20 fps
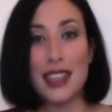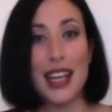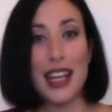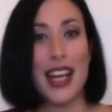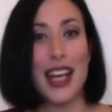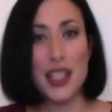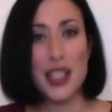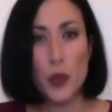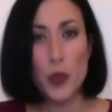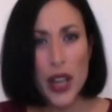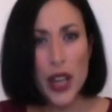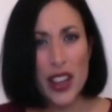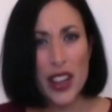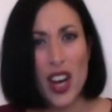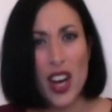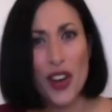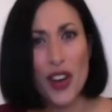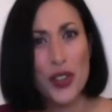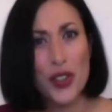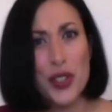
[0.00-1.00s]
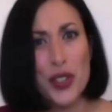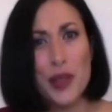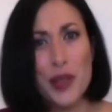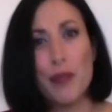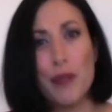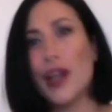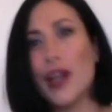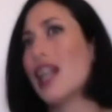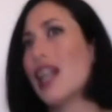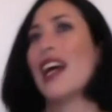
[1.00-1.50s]
It's one of those,
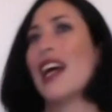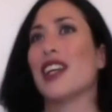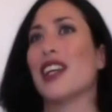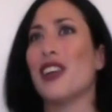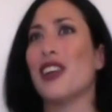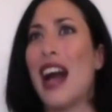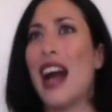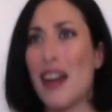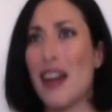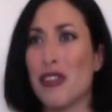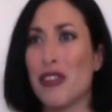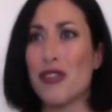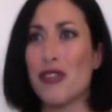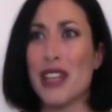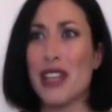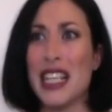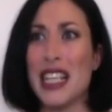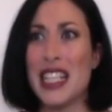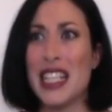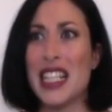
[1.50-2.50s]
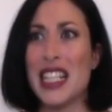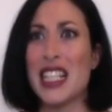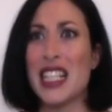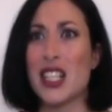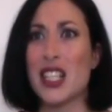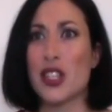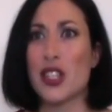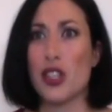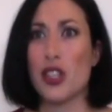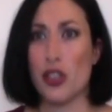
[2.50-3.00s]
but like, you have to read it
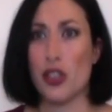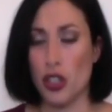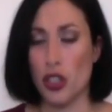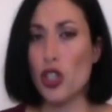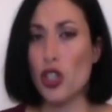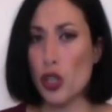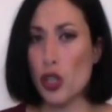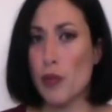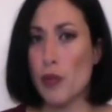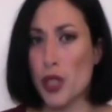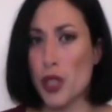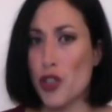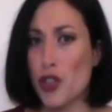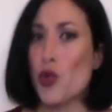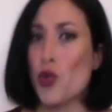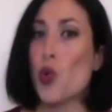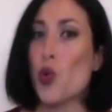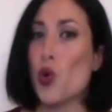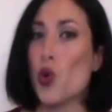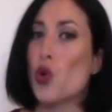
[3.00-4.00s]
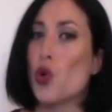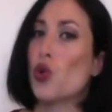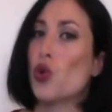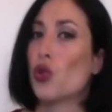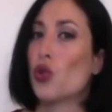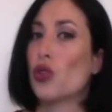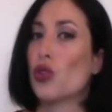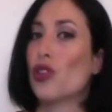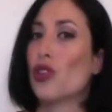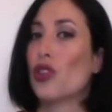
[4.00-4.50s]
so that you can be sure
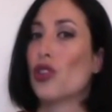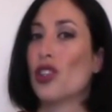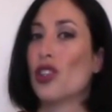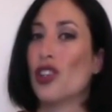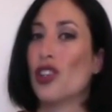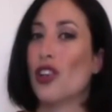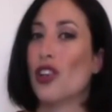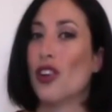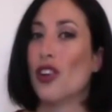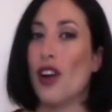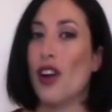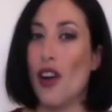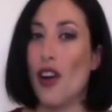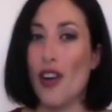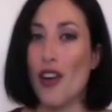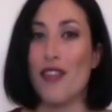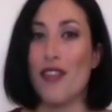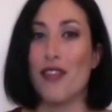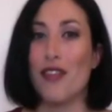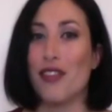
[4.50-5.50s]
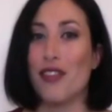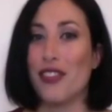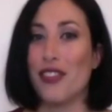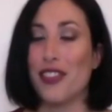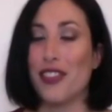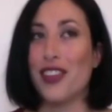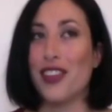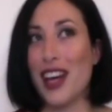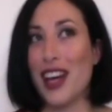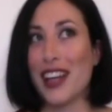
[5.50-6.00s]
of
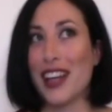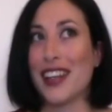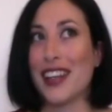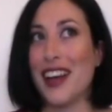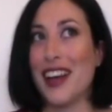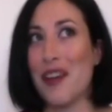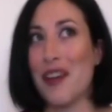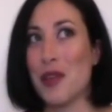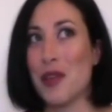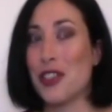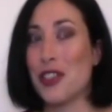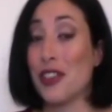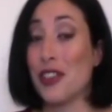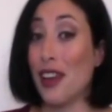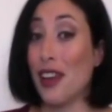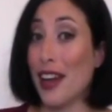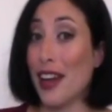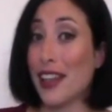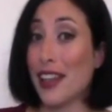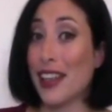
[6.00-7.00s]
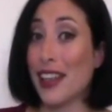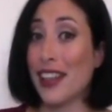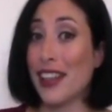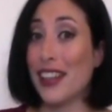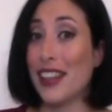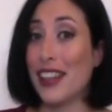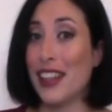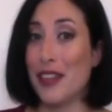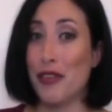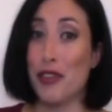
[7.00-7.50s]
like how much you like it.
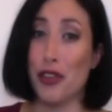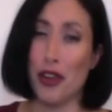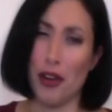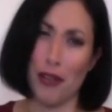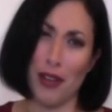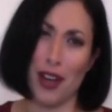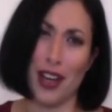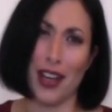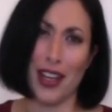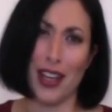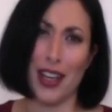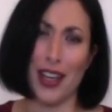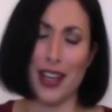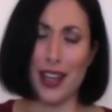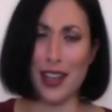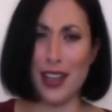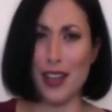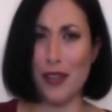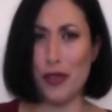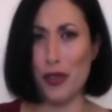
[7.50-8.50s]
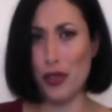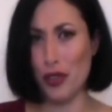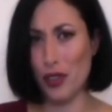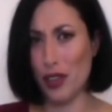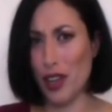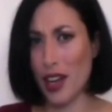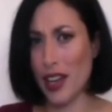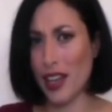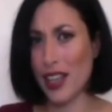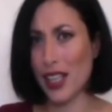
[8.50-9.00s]
If you don't like it, if you do
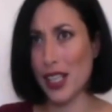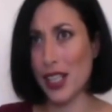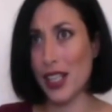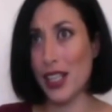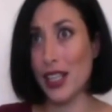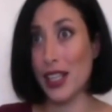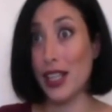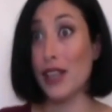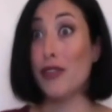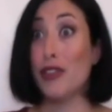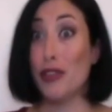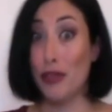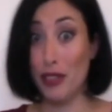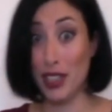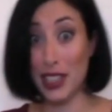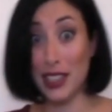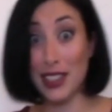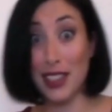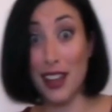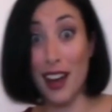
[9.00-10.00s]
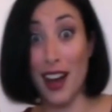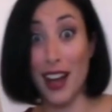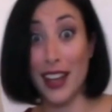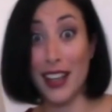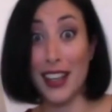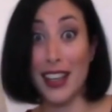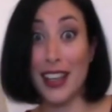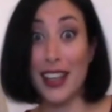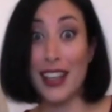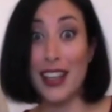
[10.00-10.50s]
like it, if you really like
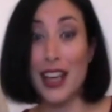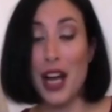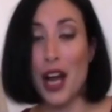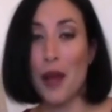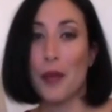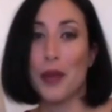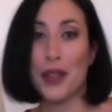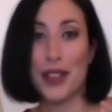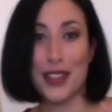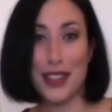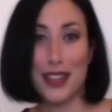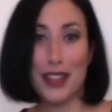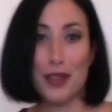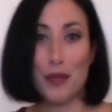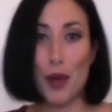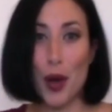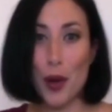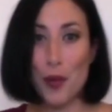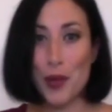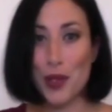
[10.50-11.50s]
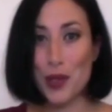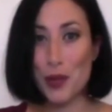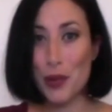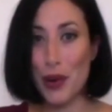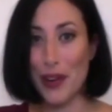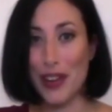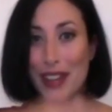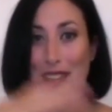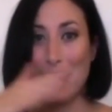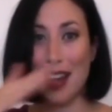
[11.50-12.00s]
it, because there's moments
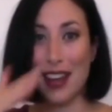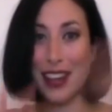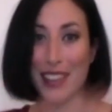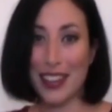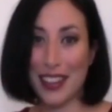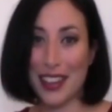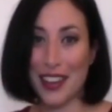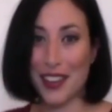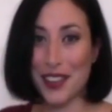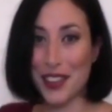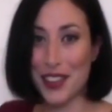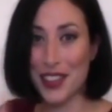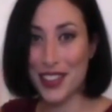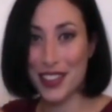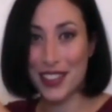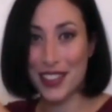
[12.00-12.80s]
where it like goes